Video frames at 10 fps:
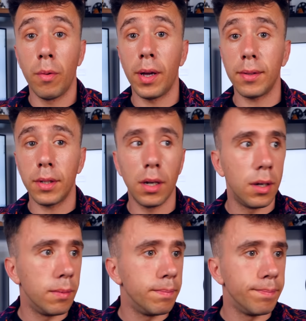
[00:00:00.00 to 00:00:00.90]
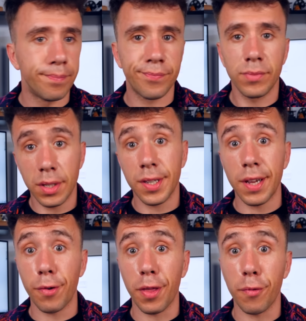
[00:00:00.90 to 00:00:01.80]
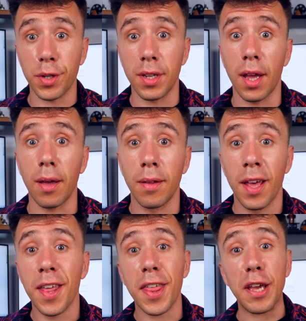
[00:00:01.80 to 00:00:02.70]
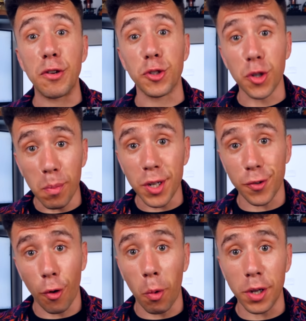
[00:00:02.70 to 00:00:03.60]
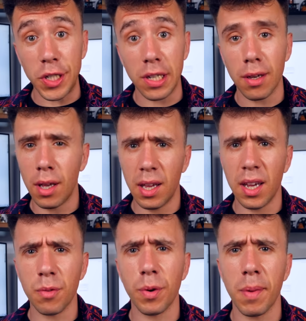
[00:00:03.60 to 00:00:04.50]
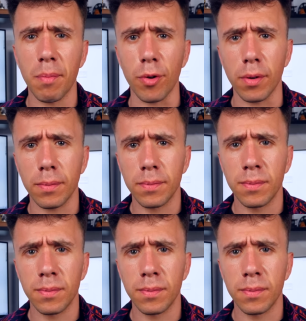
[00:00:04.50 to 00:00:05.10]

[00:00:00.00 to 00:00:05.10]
Well, um, this is everything for today. Thank you so much for watching and remember,